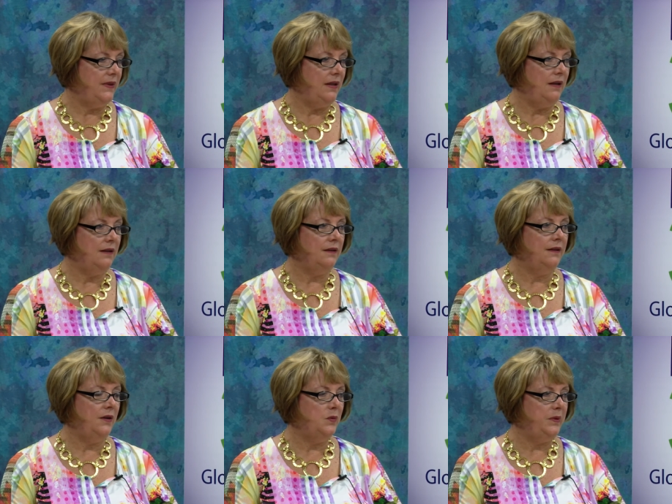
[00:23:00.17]
and
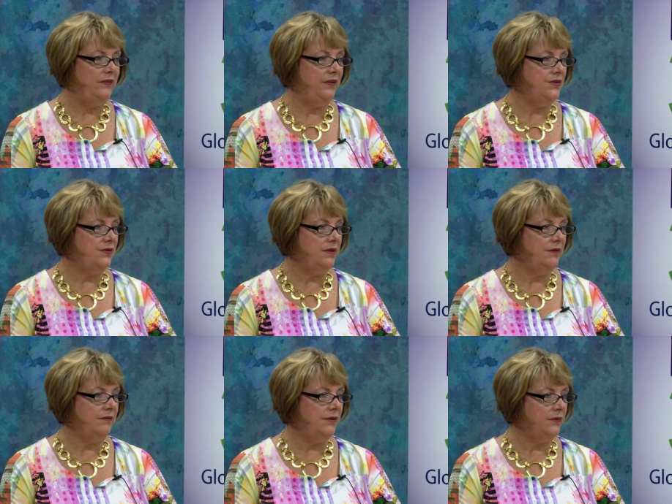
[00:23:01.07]
they will be featured in
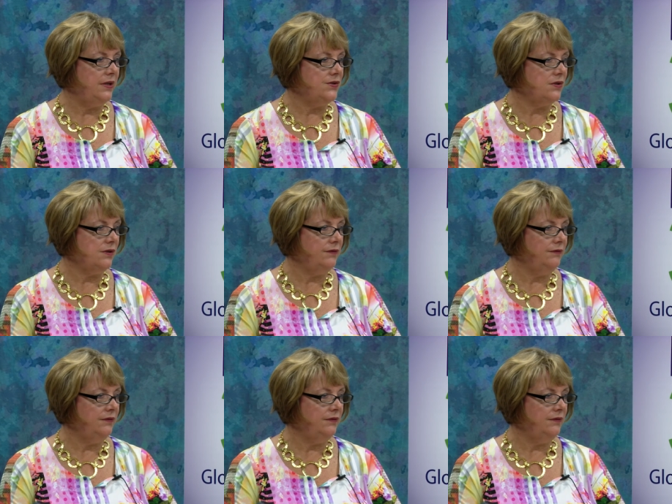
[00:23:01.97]
a runway show,